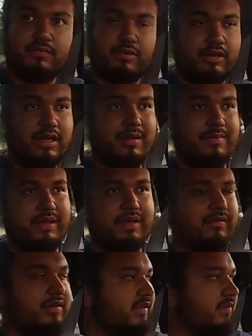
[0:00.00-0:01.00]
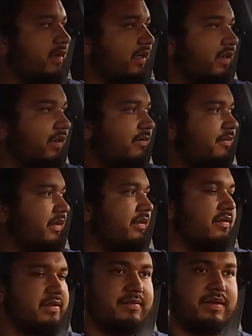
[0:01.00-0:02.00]
well, not me, it wasn't my company,
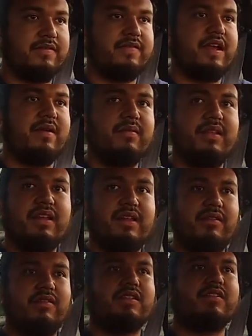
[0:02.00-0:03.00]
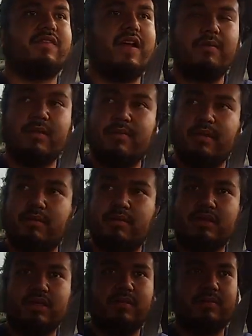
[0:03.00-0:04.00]
it was my family, it was a family
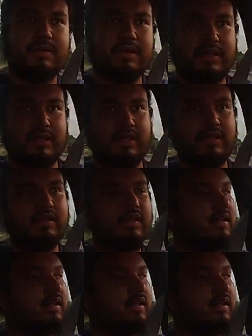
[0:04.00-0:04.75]
member's company, and